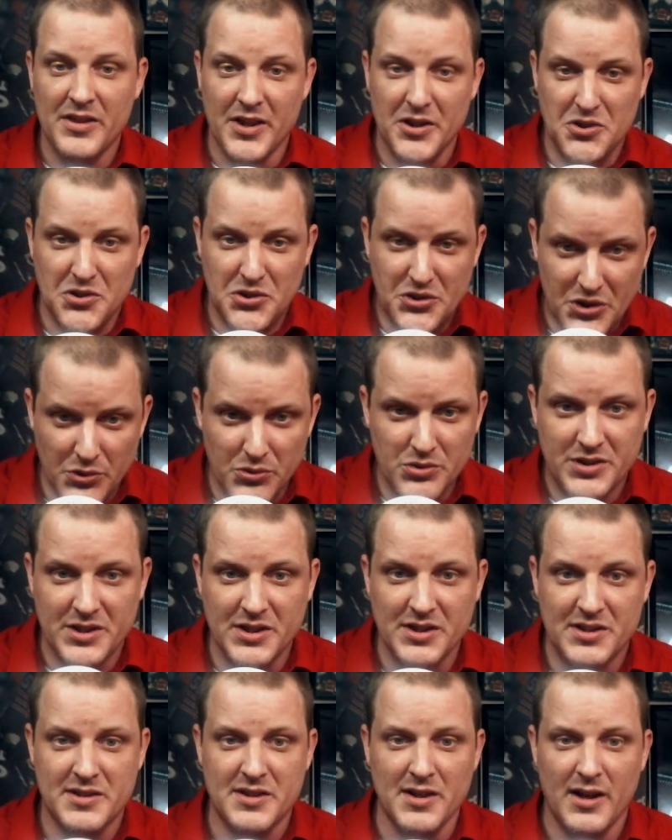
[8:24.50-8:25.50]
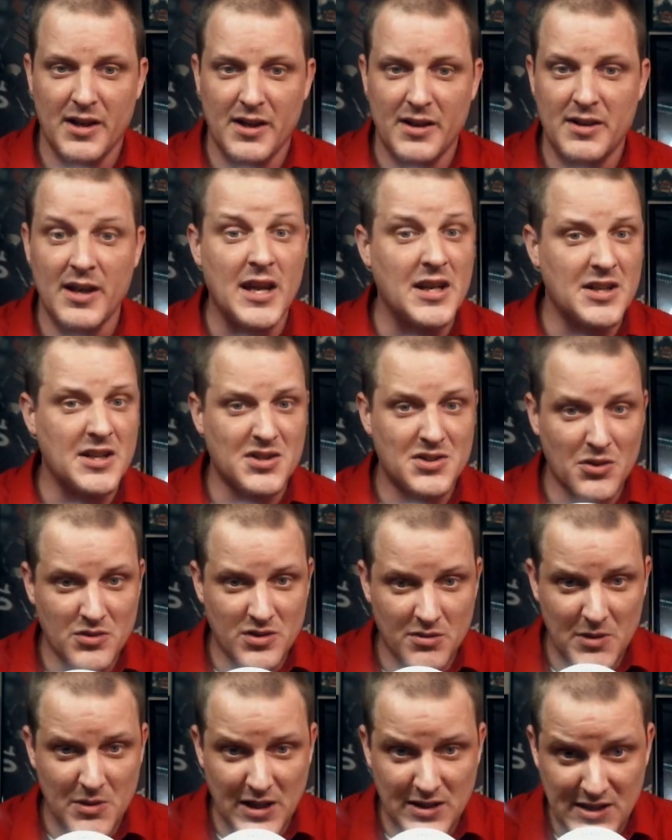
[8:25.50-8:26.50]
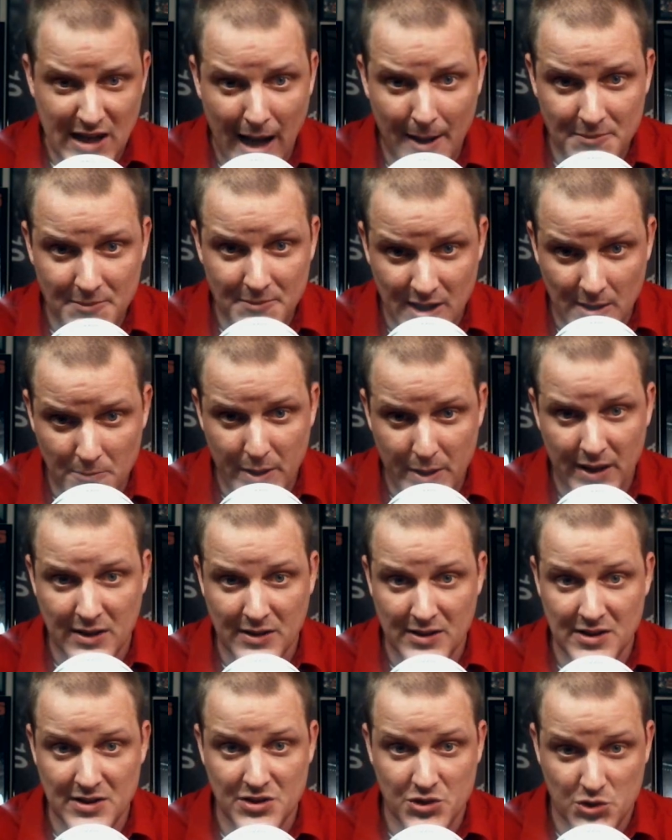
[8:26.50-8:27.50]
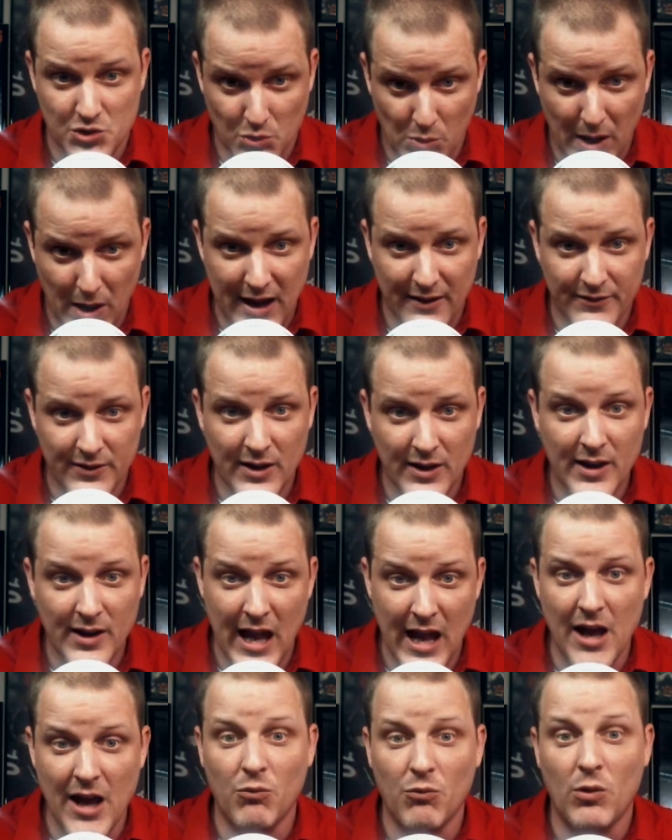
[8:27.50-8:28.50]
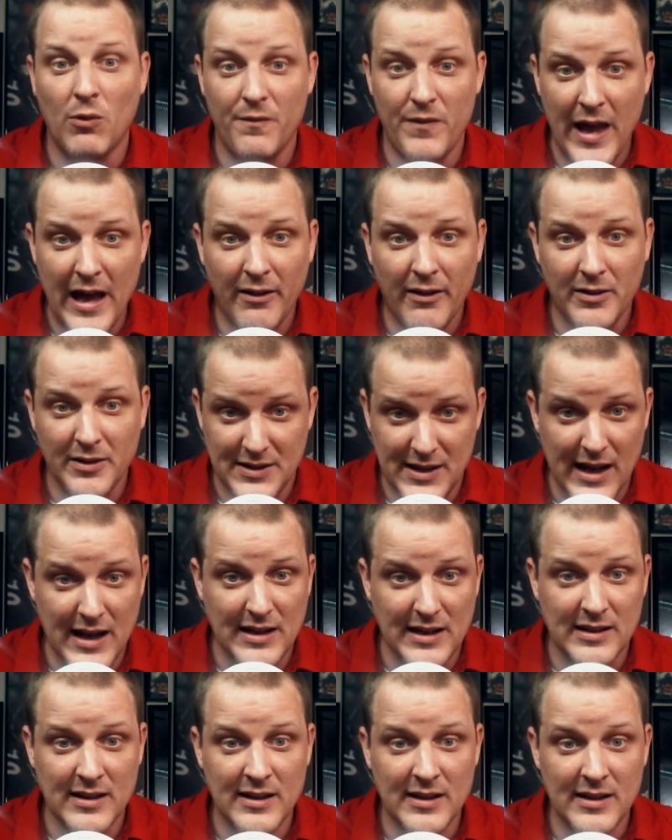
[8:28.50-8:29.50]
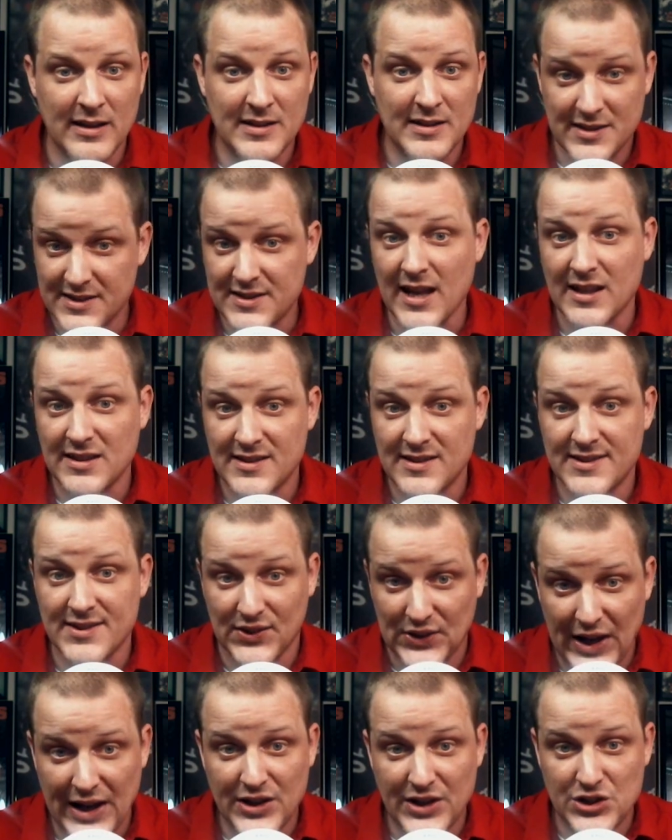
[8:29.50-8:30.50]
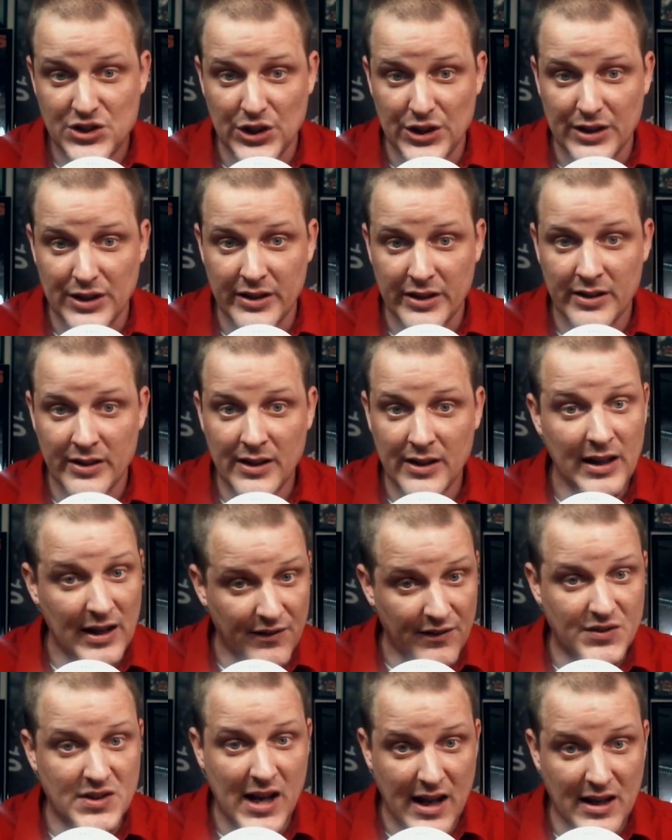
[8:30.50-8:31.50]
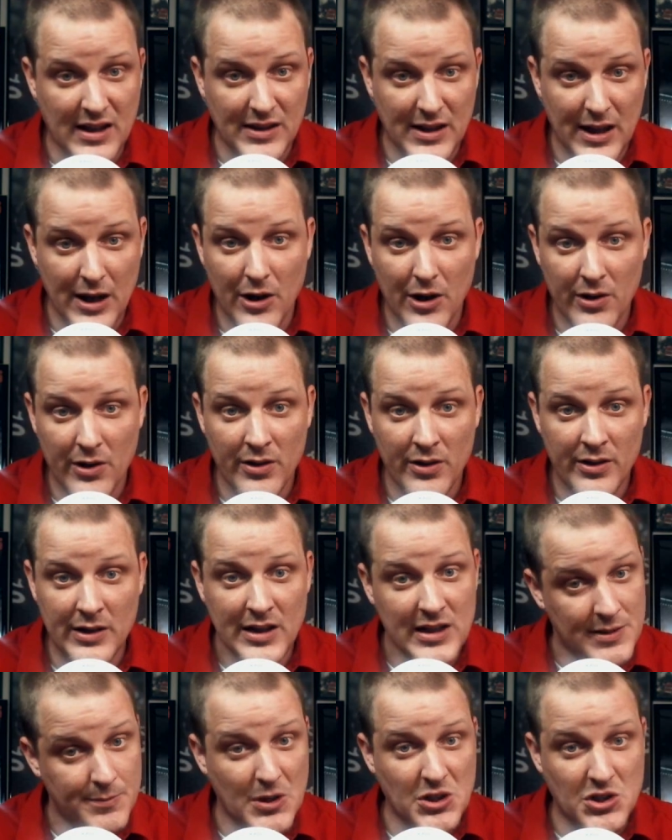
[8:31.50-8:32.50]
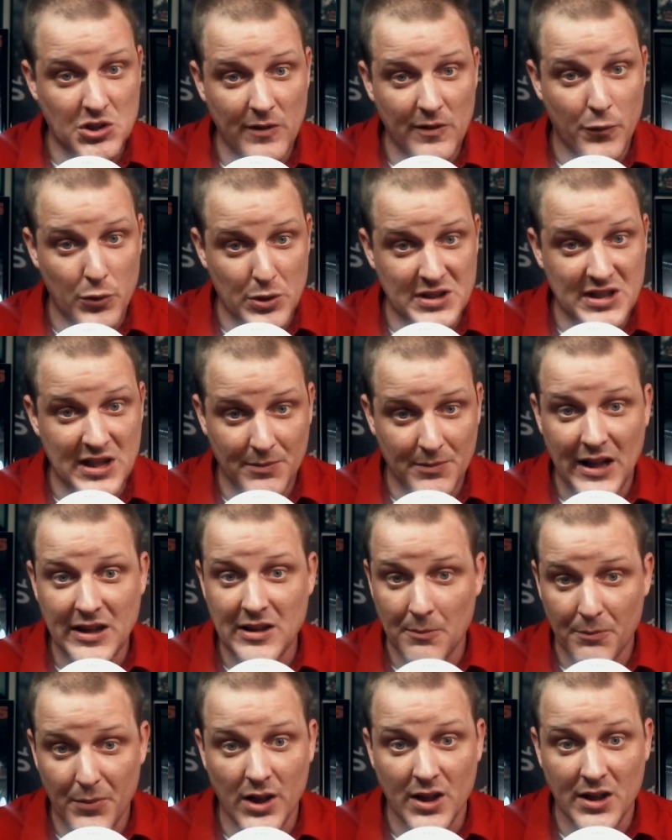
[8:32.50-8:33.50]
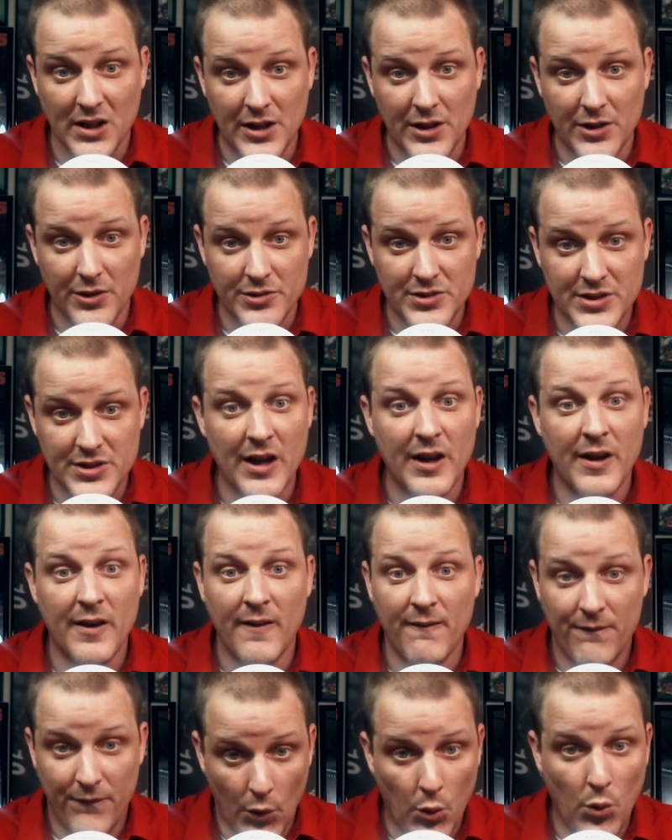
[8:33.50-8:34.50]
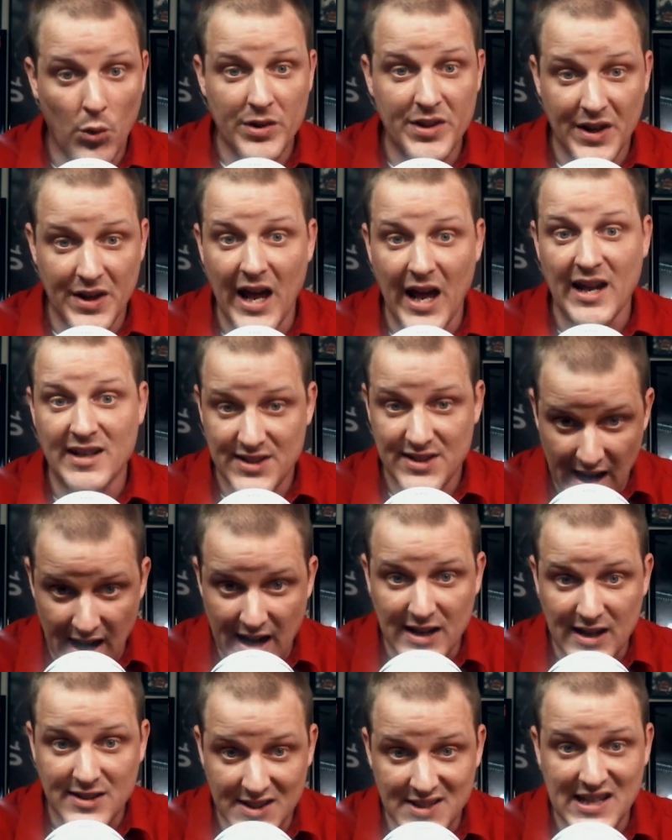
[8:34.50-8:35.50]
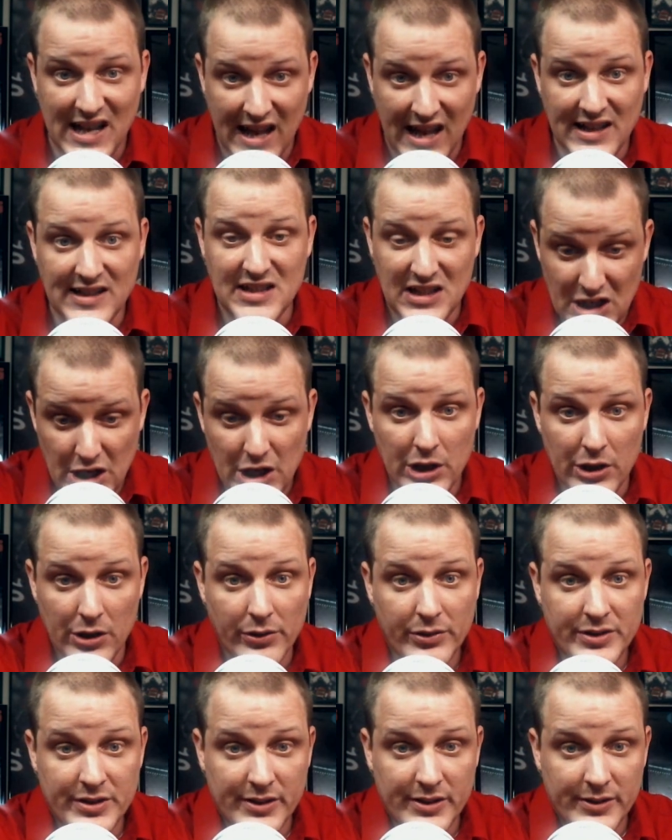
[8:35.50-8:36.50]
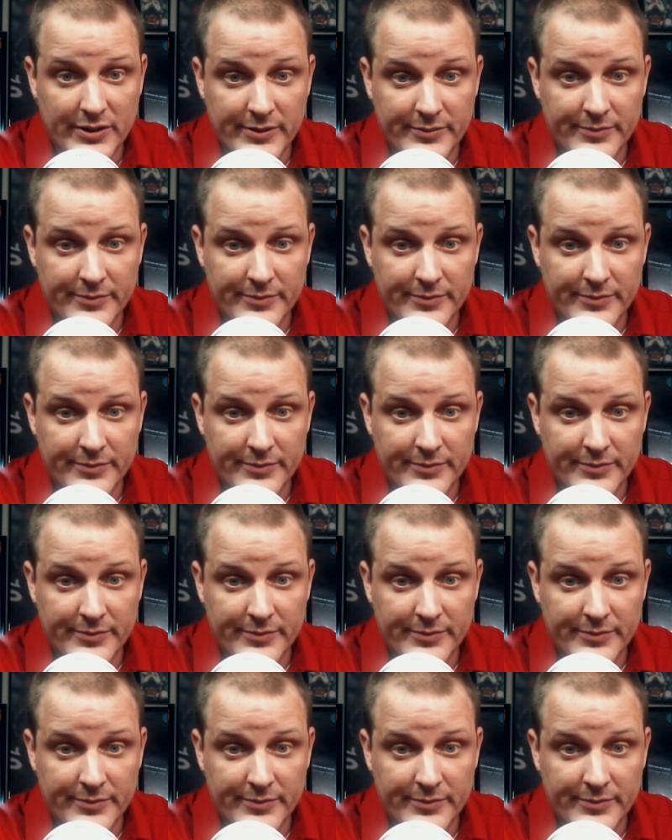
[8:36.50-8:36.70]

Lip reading: The dude's a stud and deserves to be a top 10 pick in this draft, and will validate said selection if taken there, especially for a team like the Buccaneers, for the next 8 to 10 years.